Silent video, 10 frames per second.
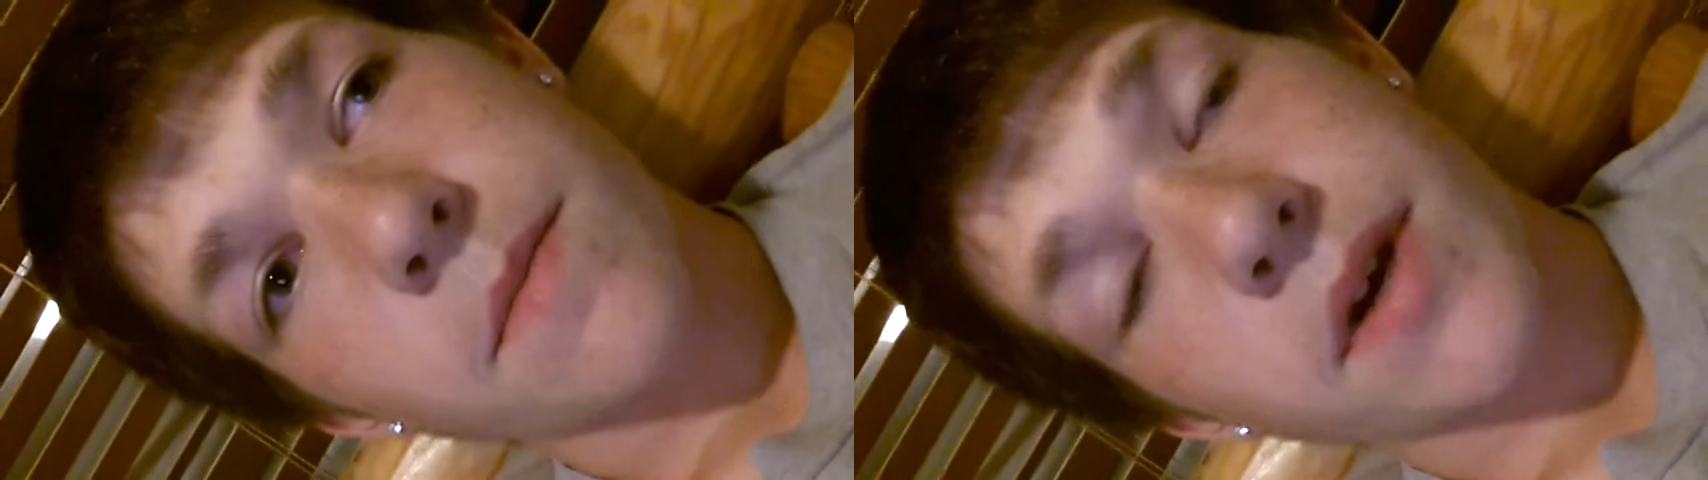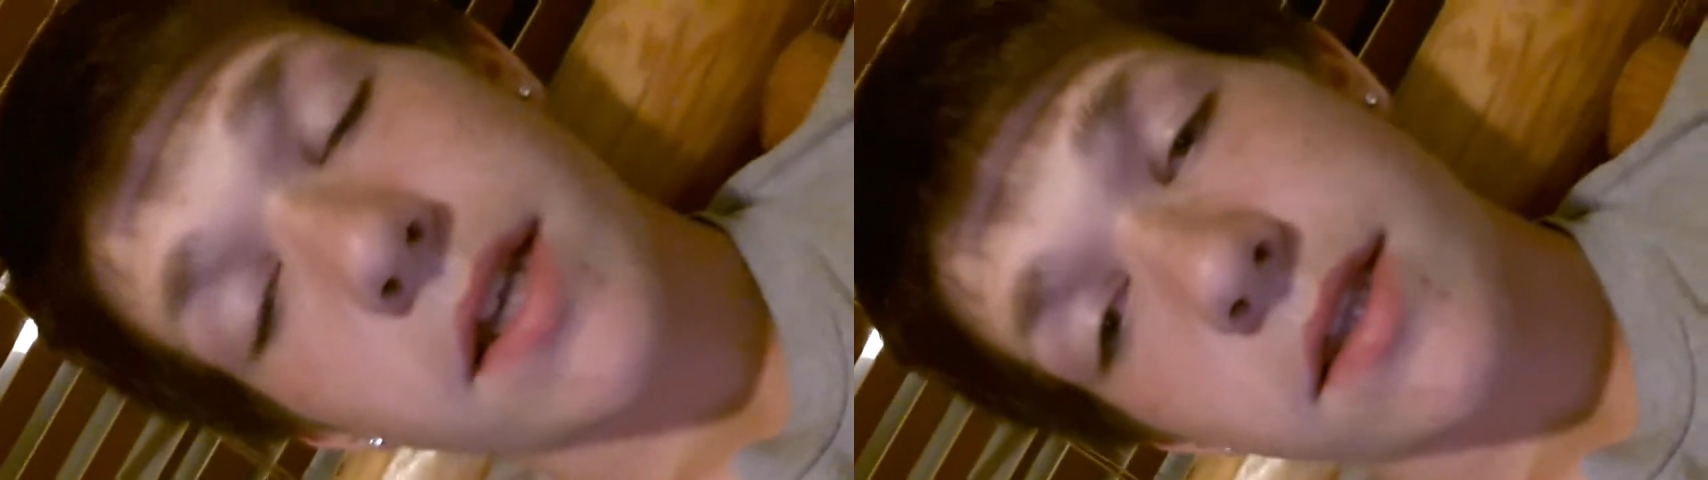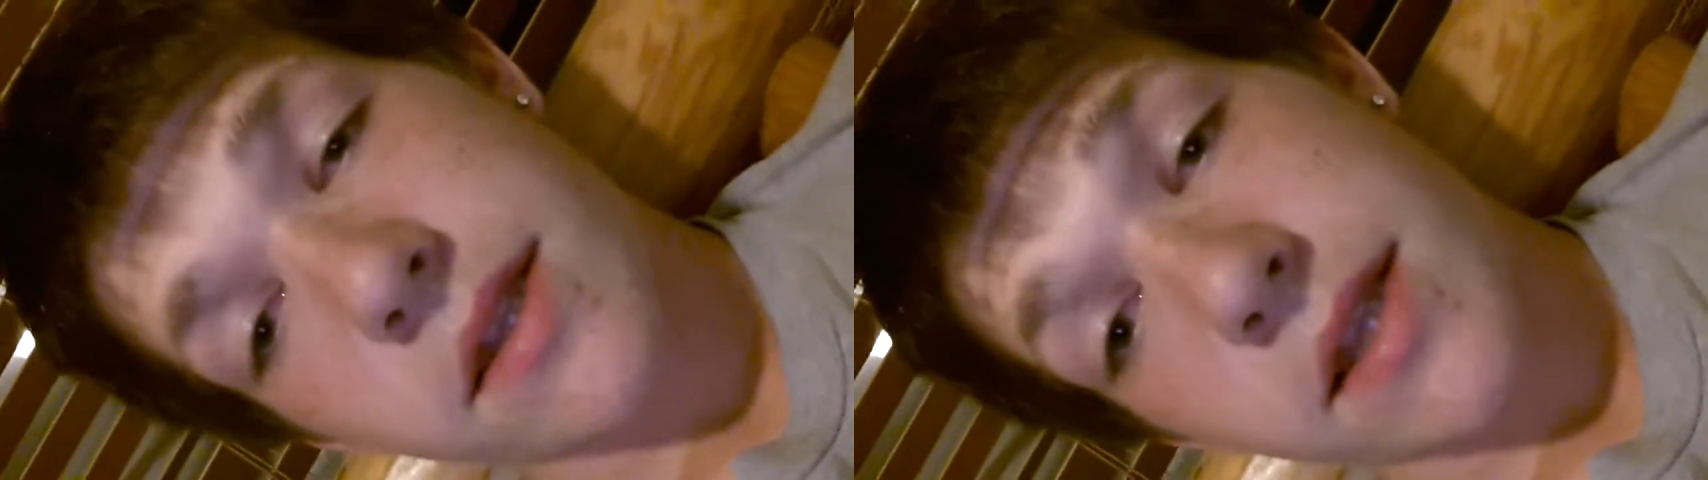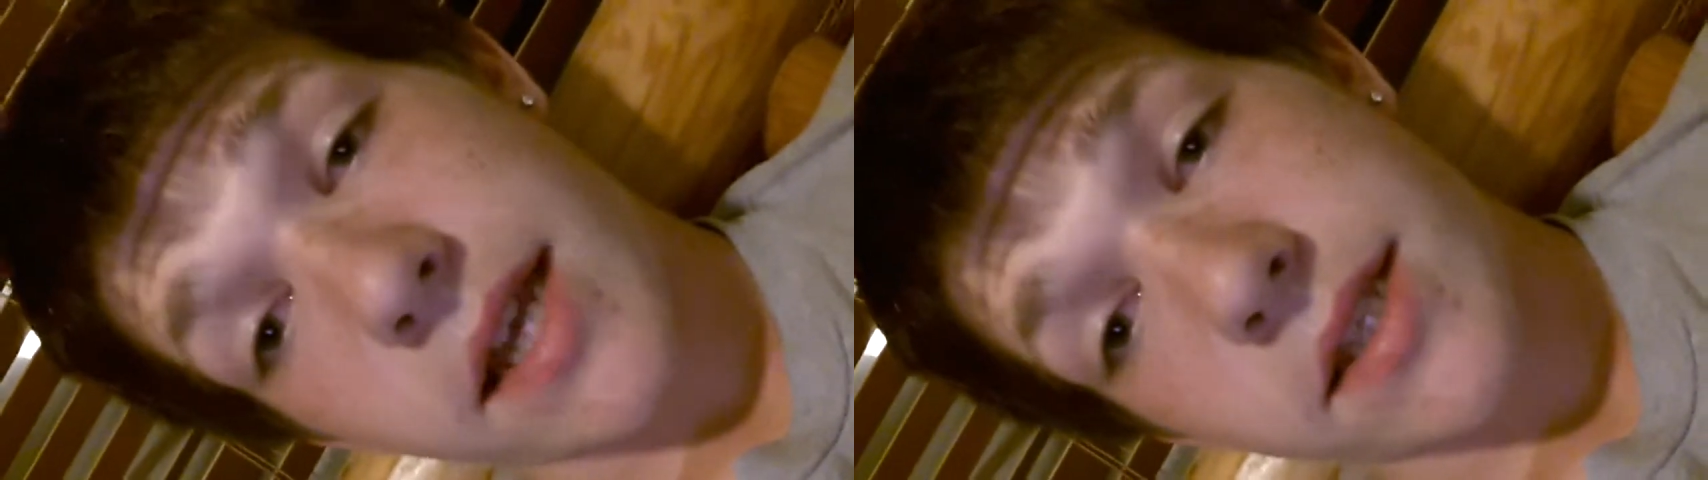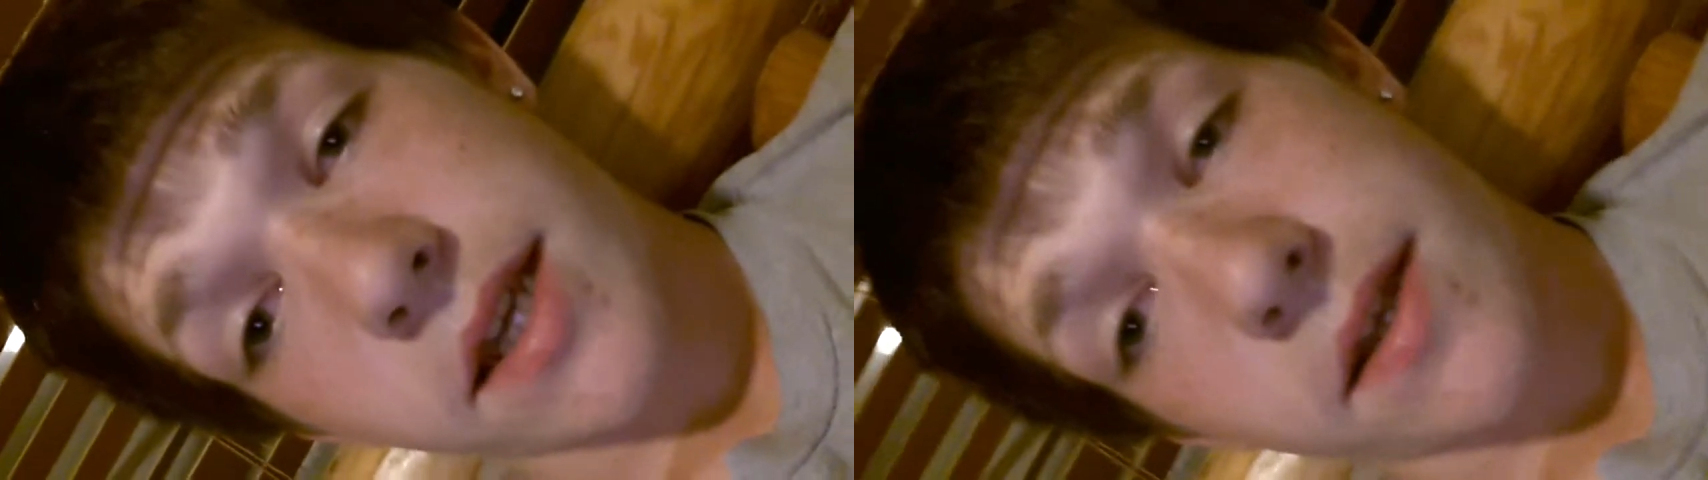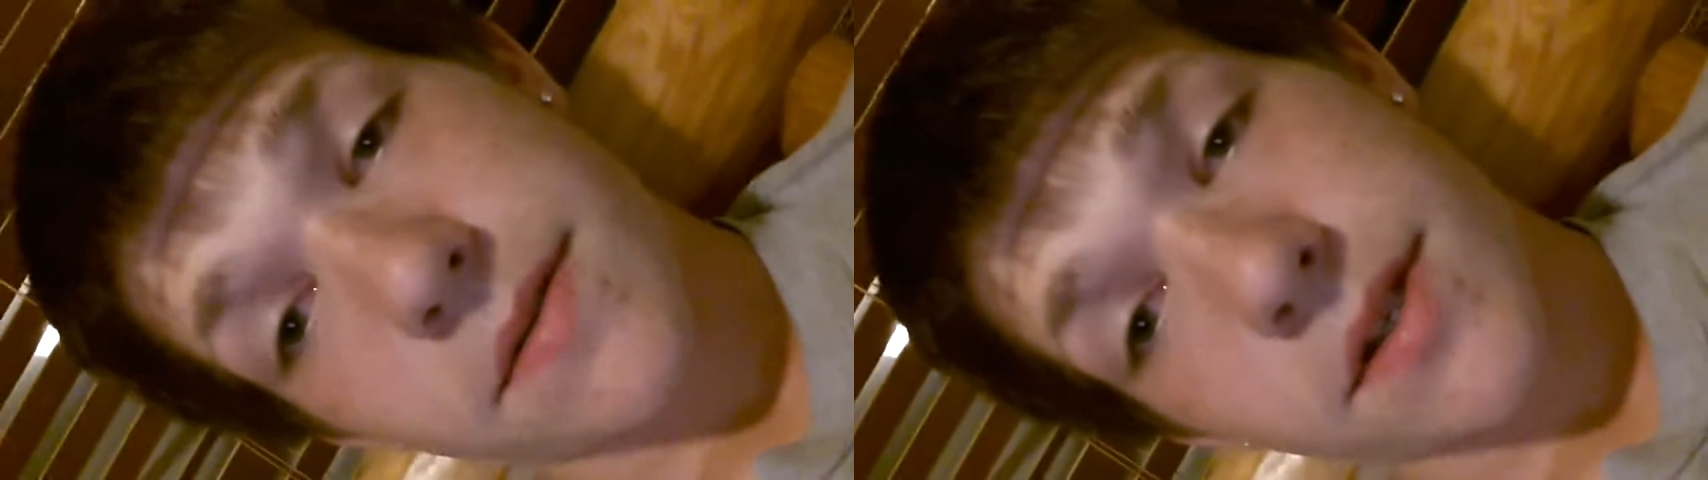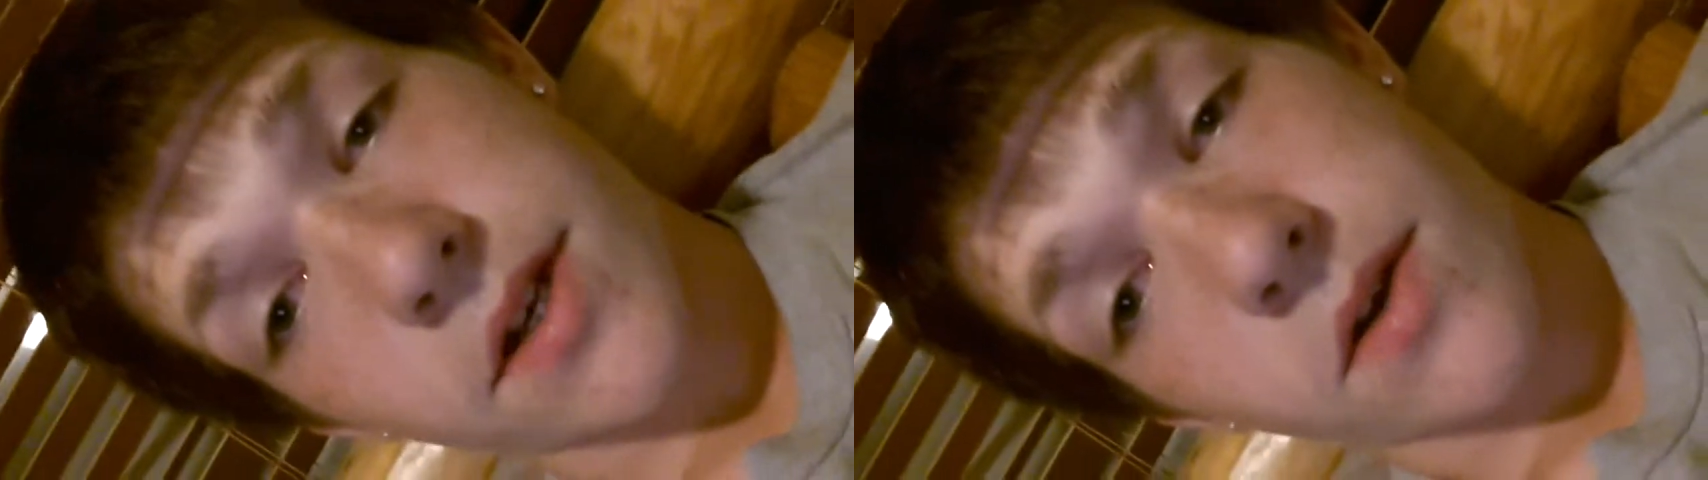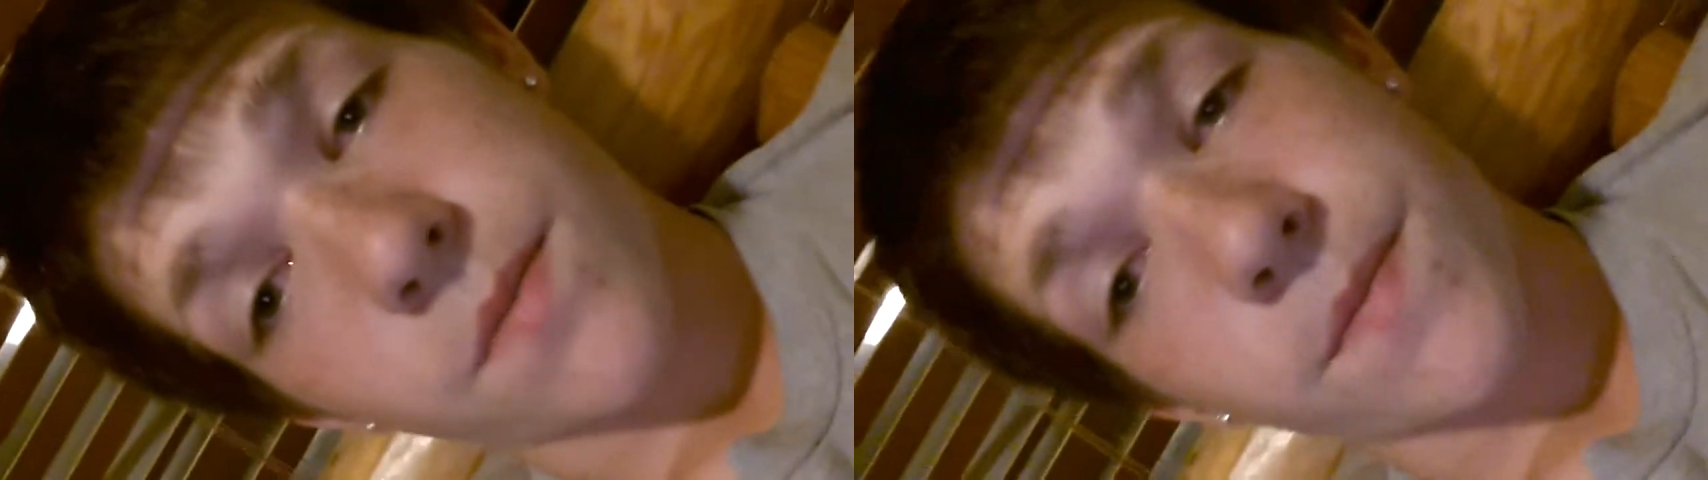But that's it,
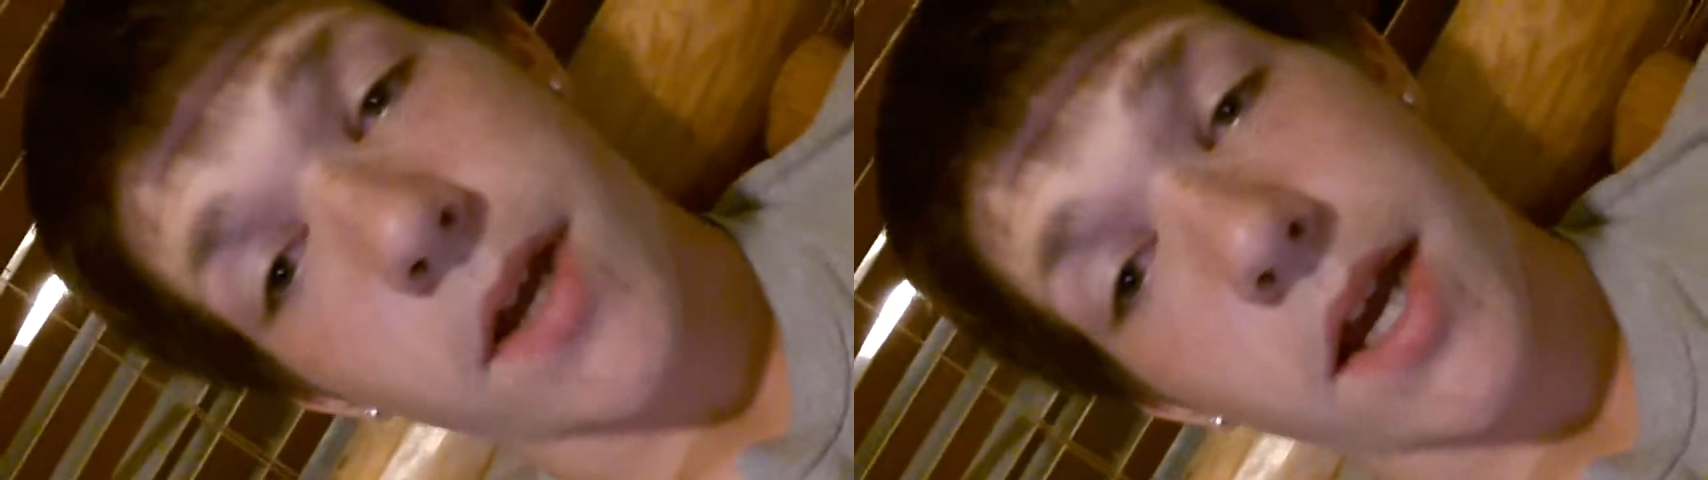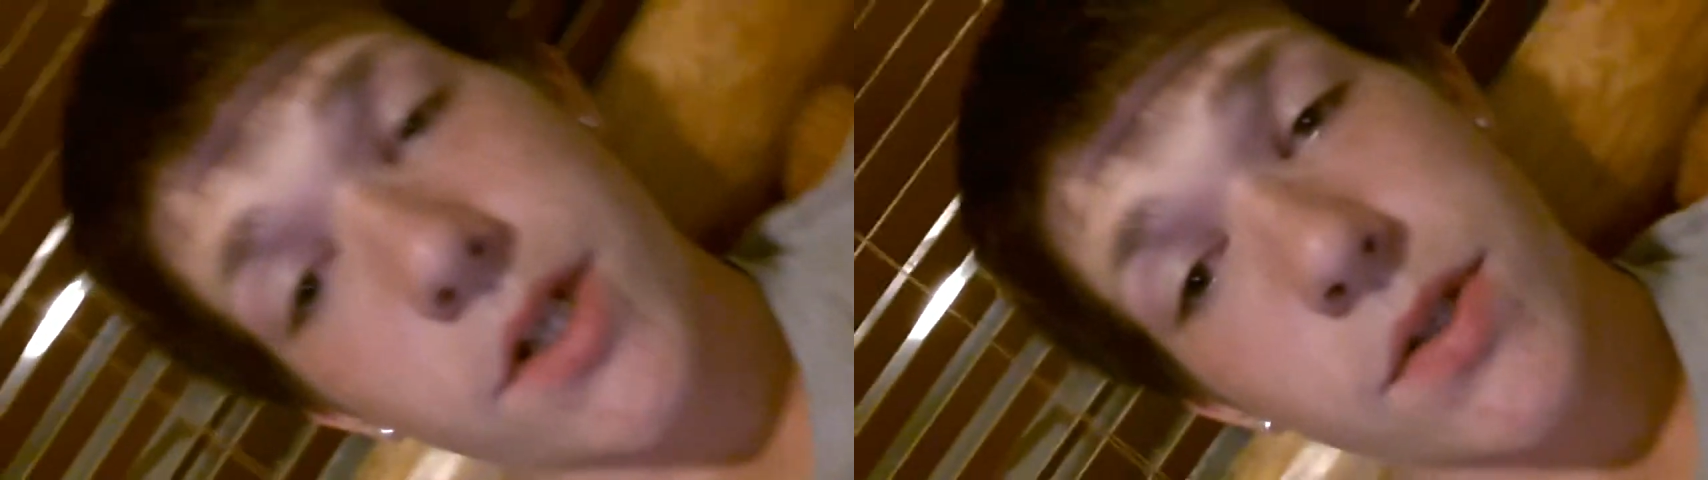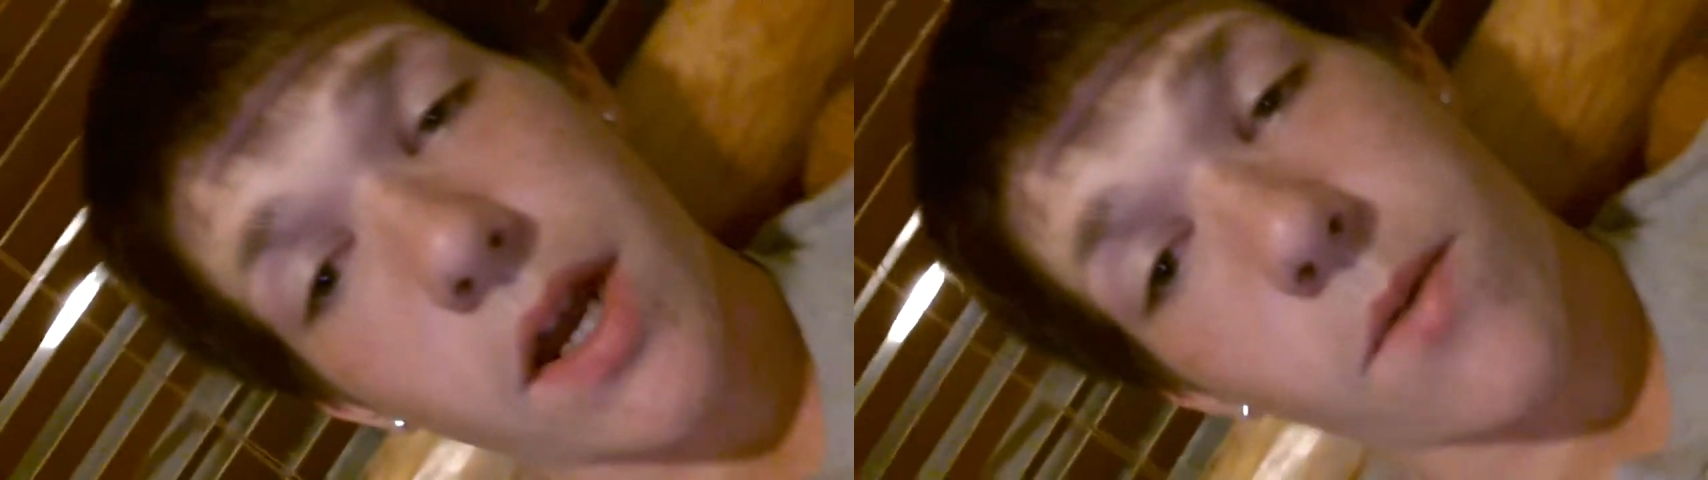I